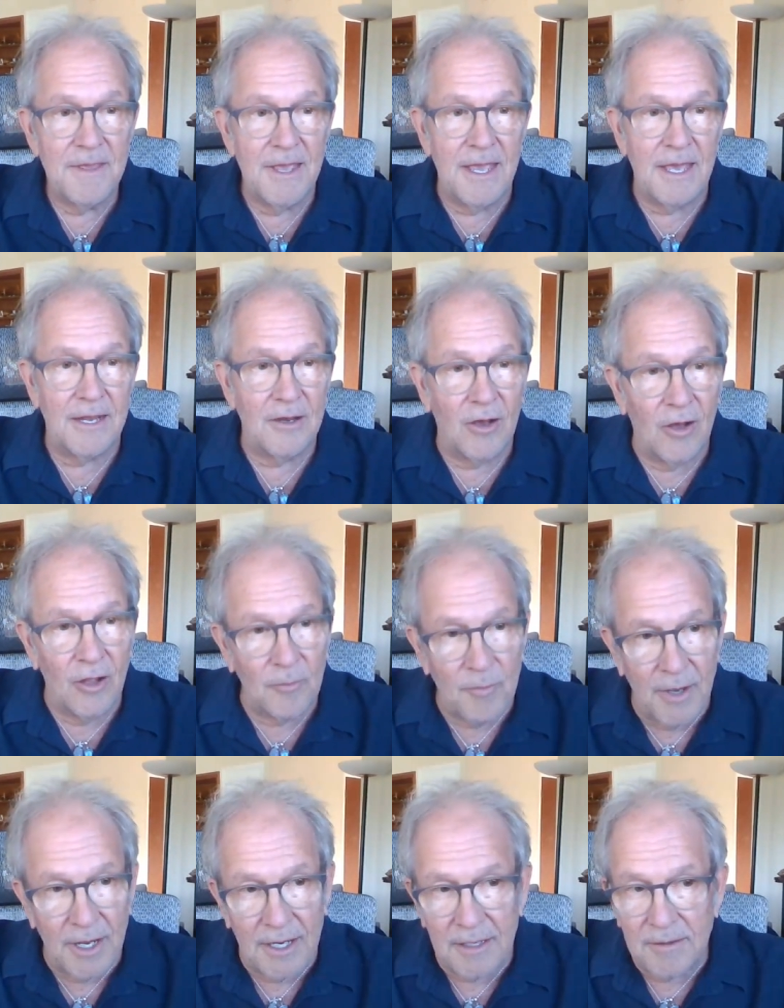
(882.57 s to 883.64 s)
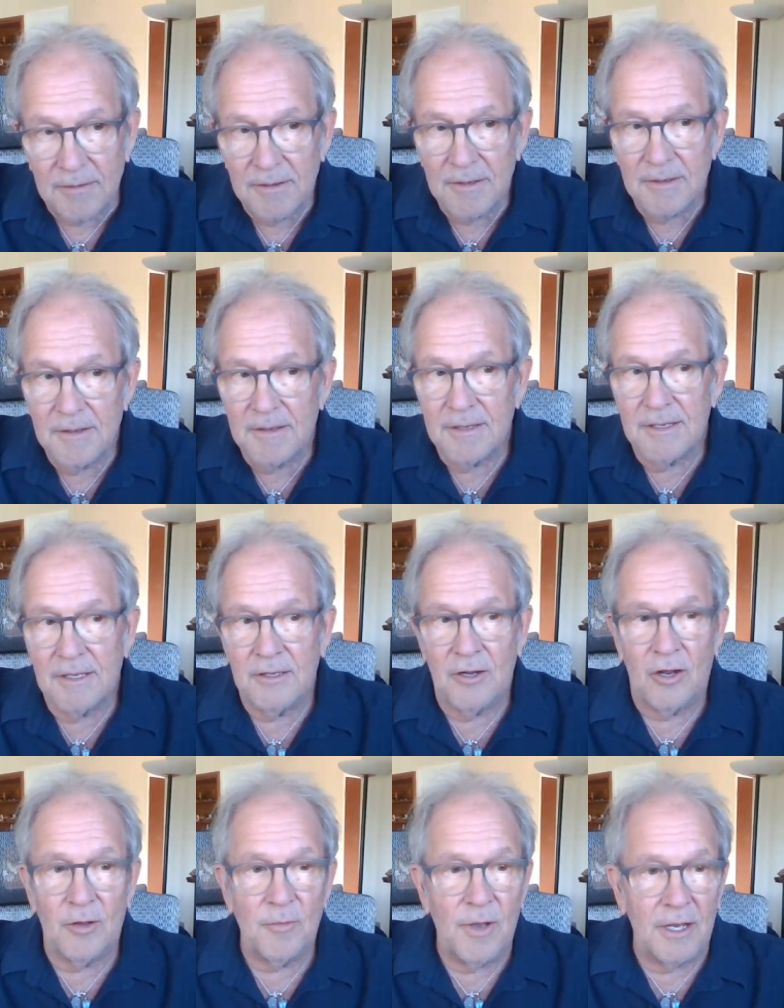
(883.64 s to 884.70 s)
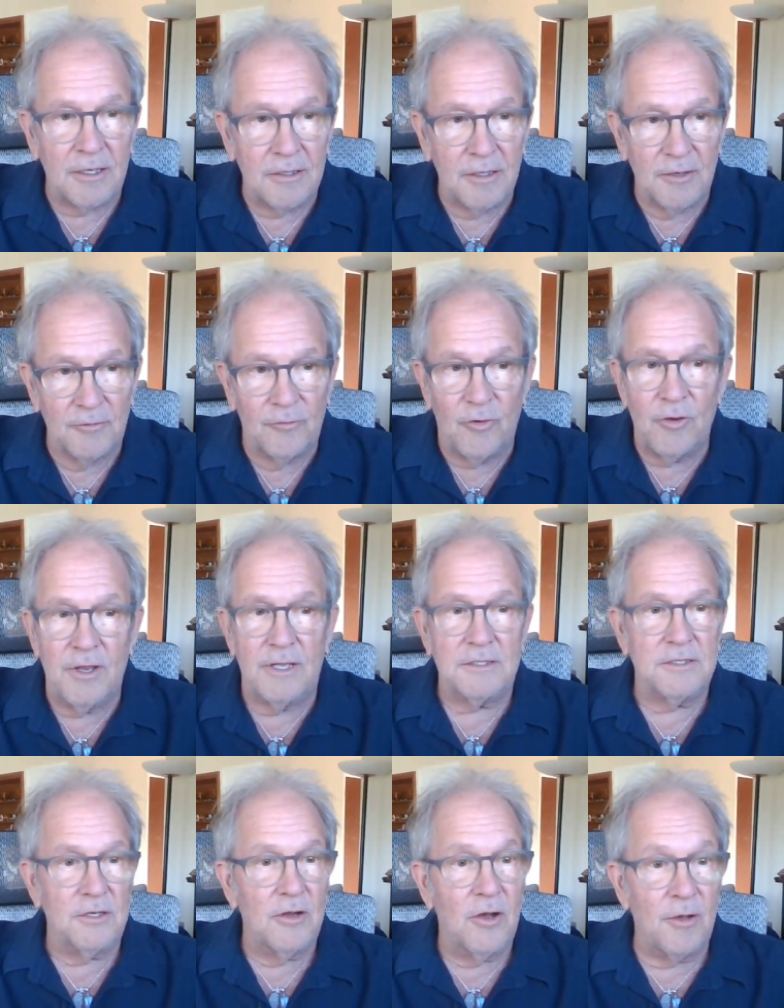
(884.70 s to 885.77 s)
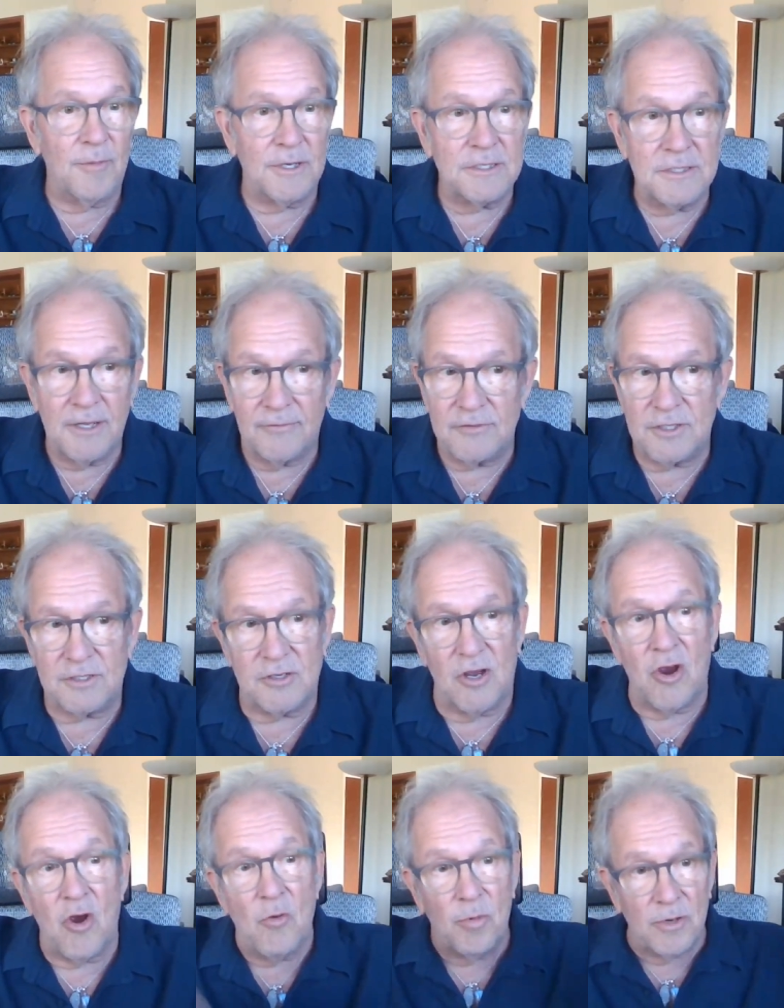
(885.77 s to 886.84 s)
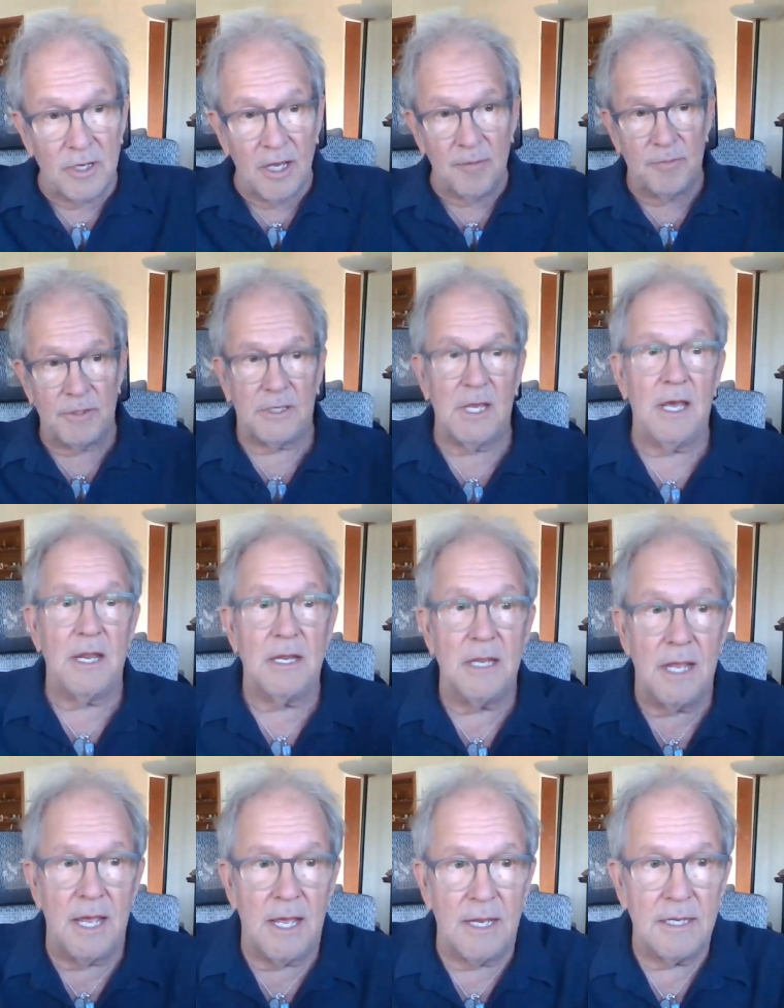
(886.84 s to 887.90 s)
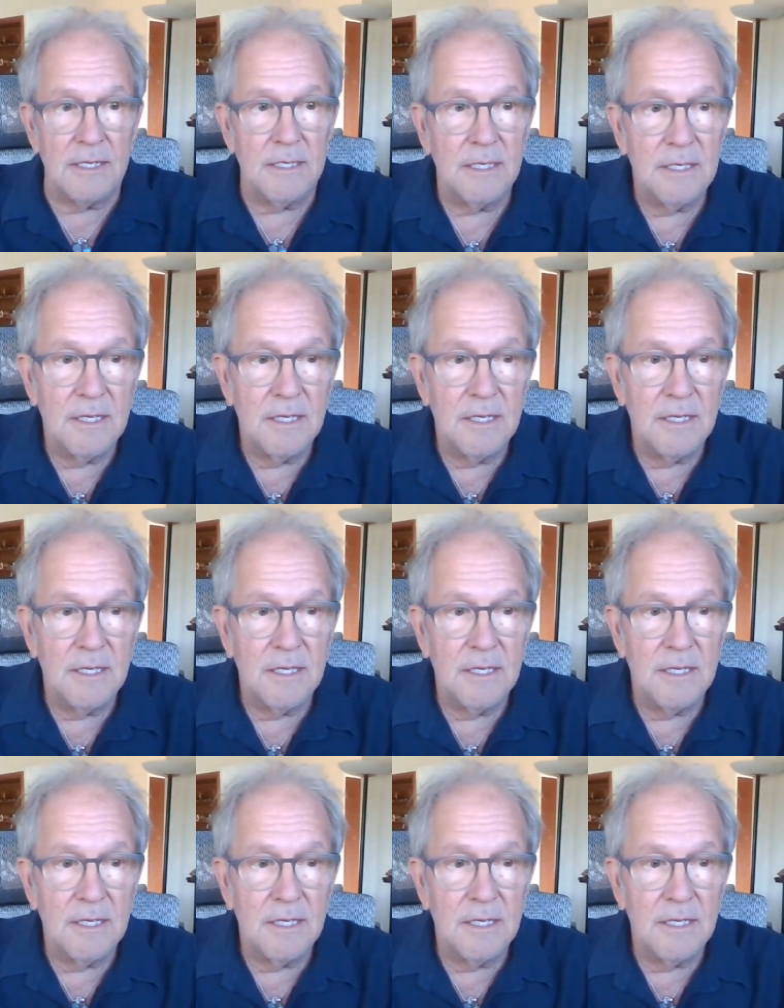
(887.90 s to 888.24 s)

And all my clairvoyance and all my stuff just opened up again. And